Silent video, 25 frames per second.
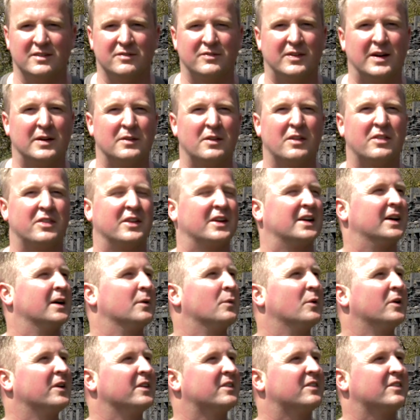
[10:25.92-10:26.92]
I found the thing
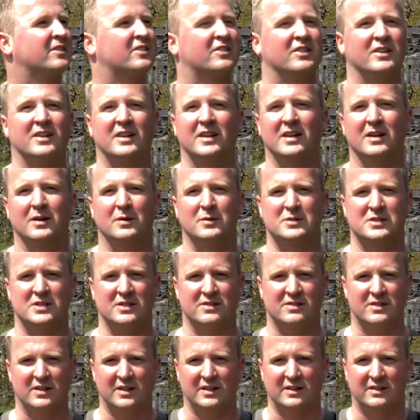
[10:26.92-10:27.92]
I wanted to see, which
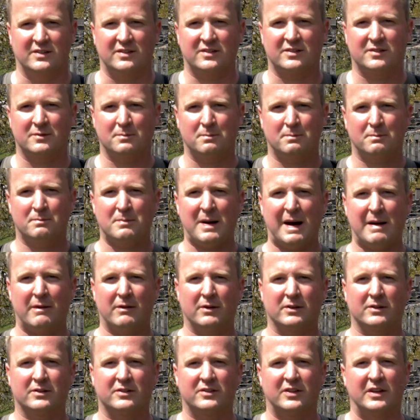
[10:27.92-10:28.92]
is these
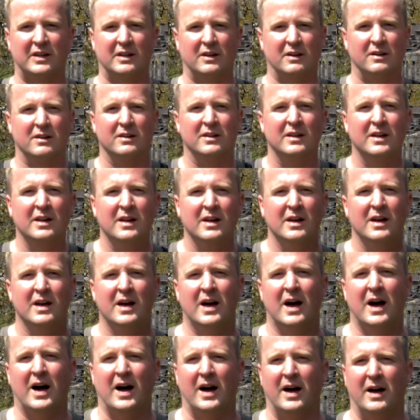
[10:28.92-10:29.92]
barracks here.
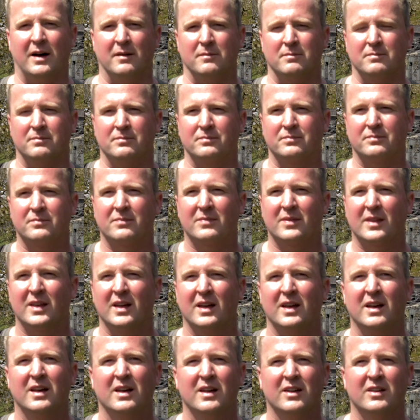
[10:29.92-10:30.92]

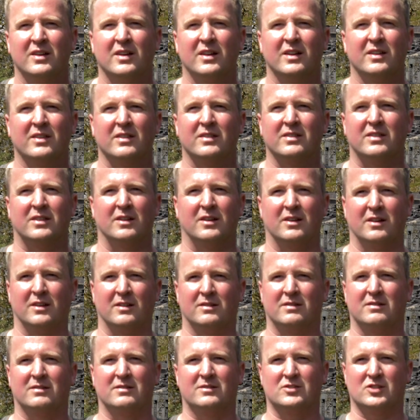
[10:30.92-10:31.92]

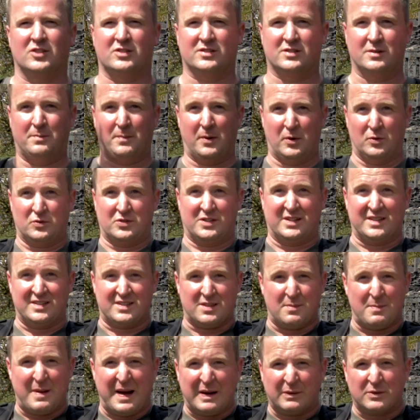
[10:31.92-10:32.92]
They're juxtaposed
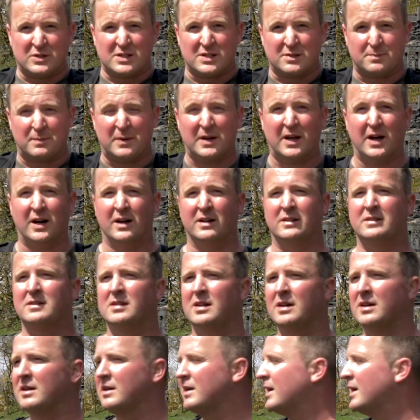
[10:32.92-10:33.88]
against the mountains behind,